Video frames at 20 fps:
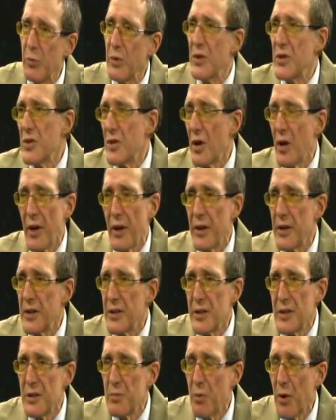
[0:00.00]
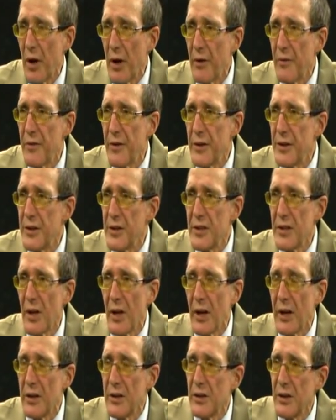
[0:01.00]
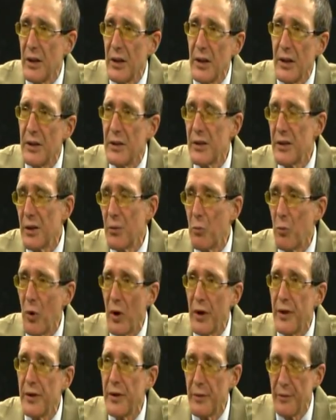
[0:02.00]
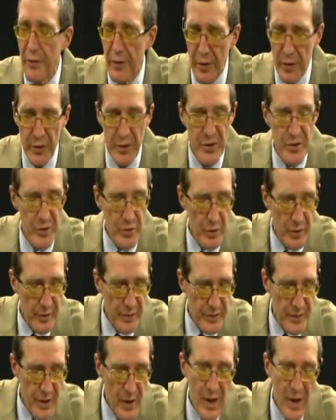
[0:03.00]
We saw this as part of the dyslexic and somewhat of those sort of